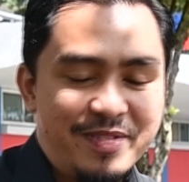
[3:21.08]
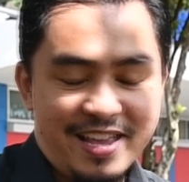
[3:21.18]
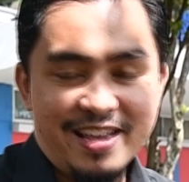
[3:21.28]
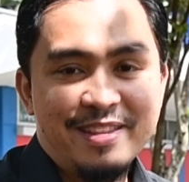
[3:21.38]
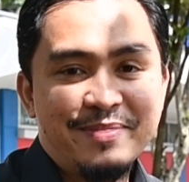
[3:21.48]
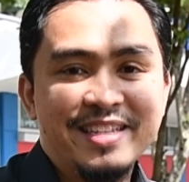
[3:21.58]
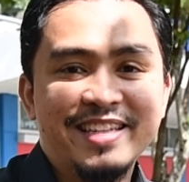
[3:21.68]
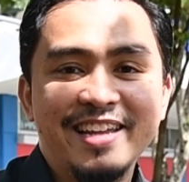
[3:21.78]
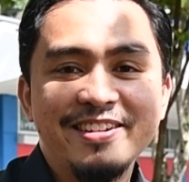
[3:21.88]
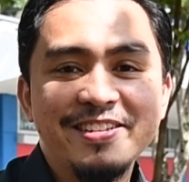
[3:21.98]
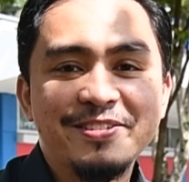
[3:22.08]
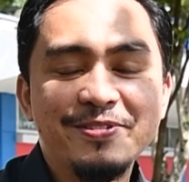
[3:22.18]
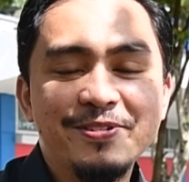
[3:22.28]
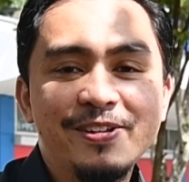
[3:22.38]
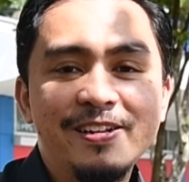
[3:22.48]
in my secondary
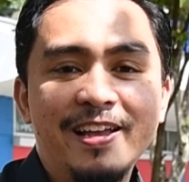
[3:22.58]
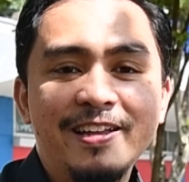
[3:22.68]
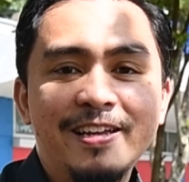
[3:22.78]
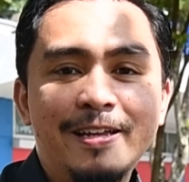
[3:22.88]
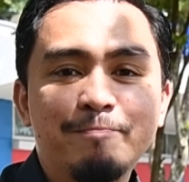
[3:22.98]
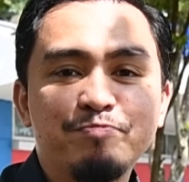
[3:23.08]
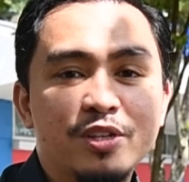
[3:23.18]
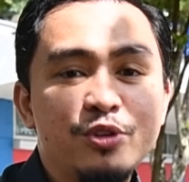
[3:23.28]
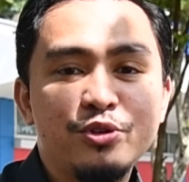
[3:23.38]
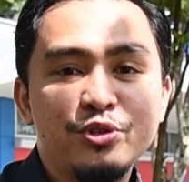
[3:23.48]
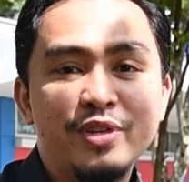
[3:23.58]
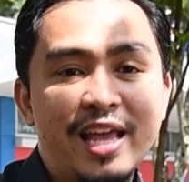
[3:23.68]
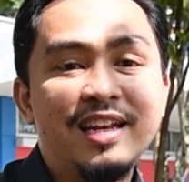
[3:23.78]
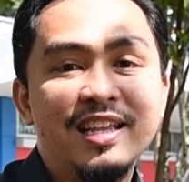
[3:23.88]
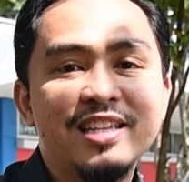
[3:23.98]
school, and then you should at
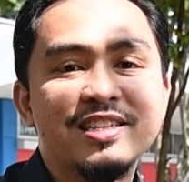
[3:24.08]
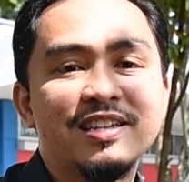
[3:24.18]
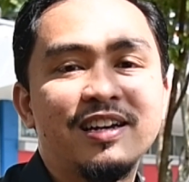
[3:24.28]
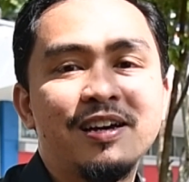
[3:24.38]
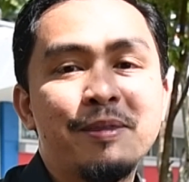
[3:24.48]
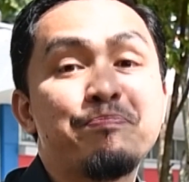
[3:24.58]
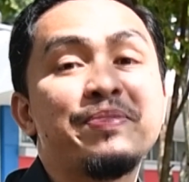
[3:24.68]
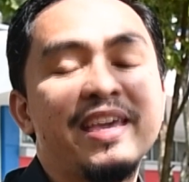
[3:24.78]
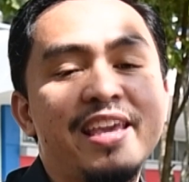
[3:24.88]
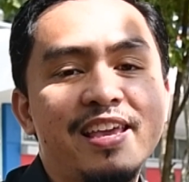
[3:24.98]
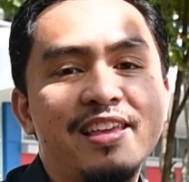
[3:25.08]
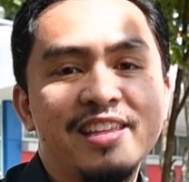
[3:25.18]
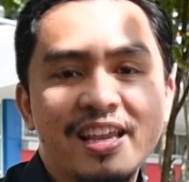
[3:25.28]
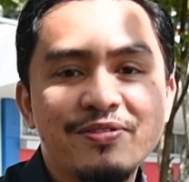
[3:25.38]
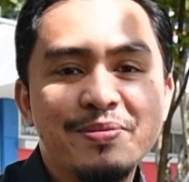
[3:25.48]
least pay the
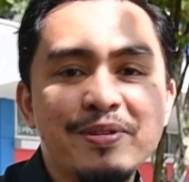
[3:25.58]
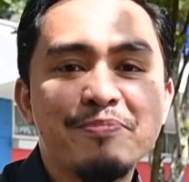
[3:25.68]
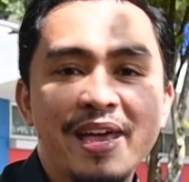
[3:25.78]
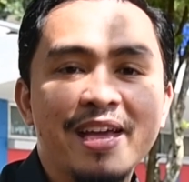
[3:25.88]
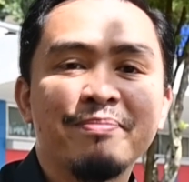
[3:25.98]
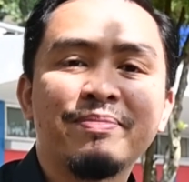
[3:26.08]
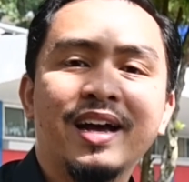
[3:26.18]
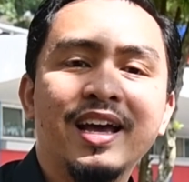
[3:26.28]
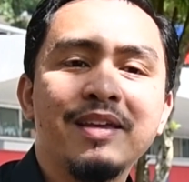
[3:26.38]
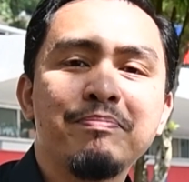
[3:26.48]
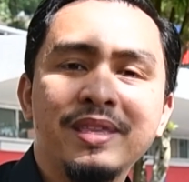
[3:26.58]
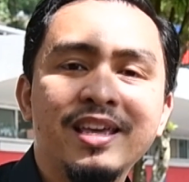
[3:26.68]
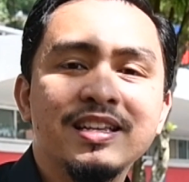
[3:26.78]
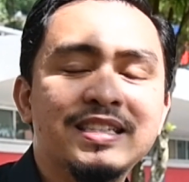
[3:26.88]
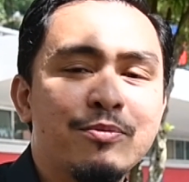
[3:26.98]
government back by
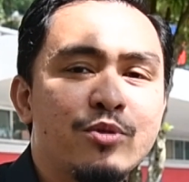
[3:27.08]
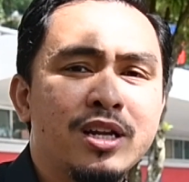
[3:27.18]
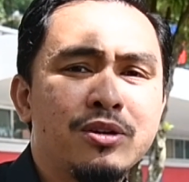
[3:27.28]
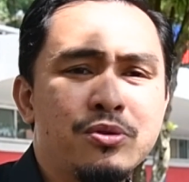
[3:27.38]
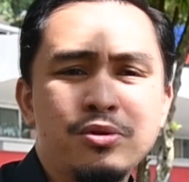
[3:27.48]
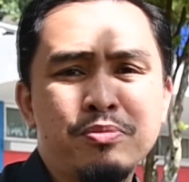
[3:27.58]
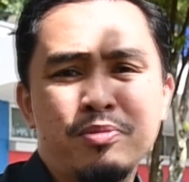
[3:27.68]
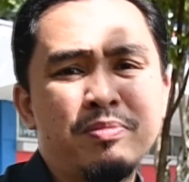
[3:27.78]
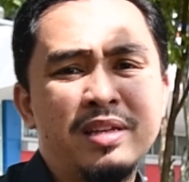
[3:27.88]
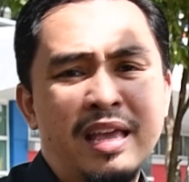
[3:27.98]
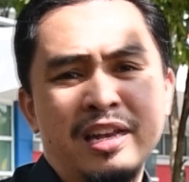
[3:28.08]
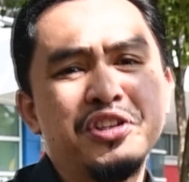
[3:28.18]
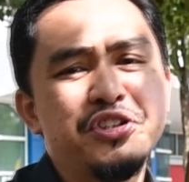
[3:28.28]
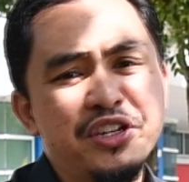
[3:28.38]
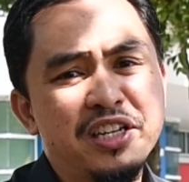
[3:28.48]
being someone who probably an
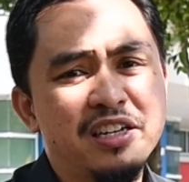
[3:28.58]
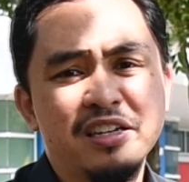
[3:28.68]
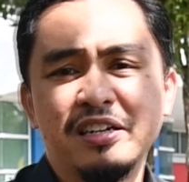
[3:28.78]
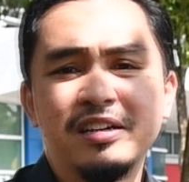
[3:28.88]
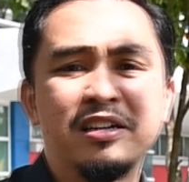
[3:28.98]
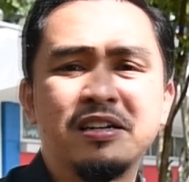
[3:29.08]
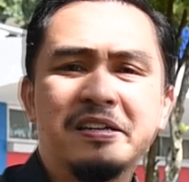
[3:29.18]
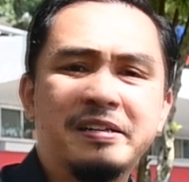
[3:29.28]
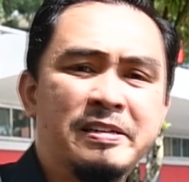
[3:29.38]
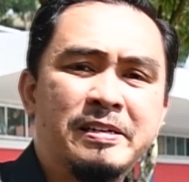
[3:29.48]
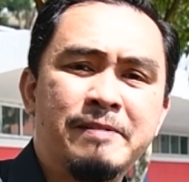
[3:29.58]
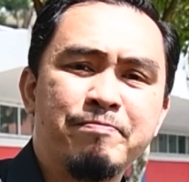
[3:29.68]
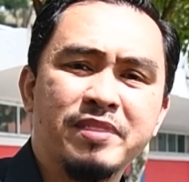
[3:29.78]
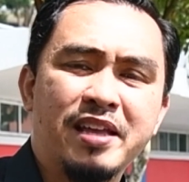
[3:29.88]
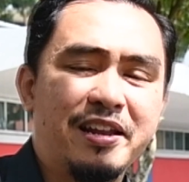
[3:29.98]
engineer,
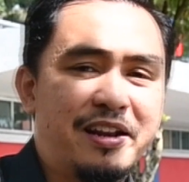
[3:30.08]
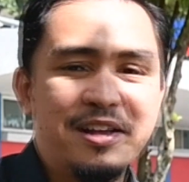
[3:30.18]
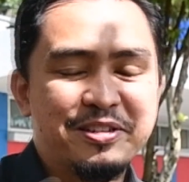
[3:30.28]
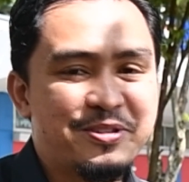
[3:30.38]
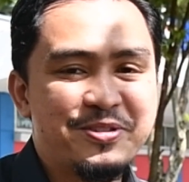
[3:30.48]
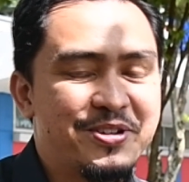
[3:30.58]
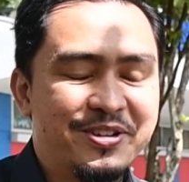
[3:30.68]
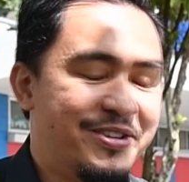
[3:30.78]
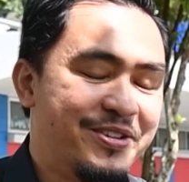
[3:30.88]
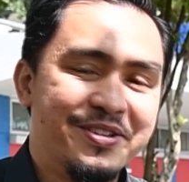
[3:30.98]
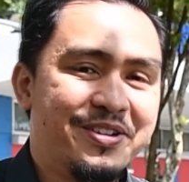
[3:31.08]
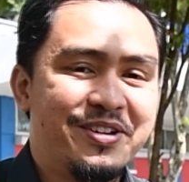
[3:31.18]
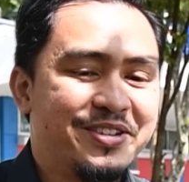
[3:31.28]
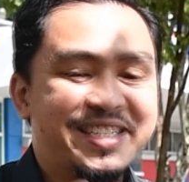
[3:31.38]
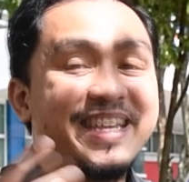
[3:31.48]
an astronaut,
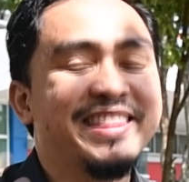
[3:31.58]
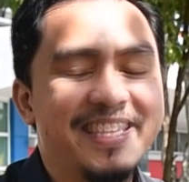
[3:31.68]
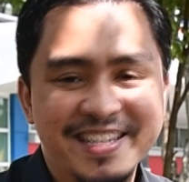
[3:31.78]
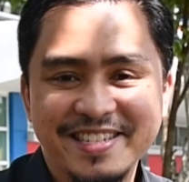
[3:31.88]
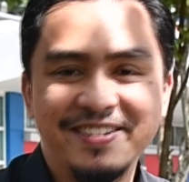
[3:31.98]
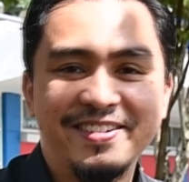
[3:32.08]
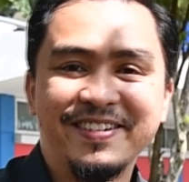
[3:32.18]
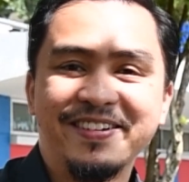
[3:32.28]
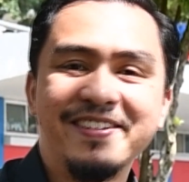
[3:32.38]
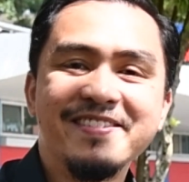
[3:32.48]
or scientist, or